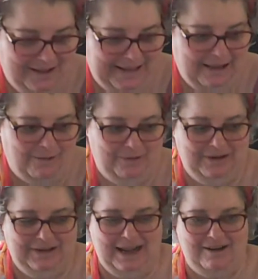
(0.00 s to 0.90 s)
the oldest
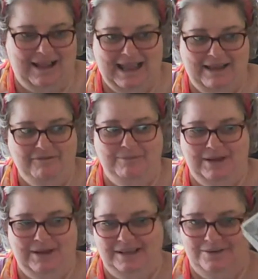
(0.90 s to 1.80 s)
deck I have, my
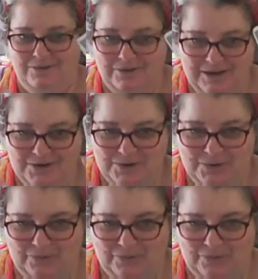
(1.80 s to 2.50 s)
traditional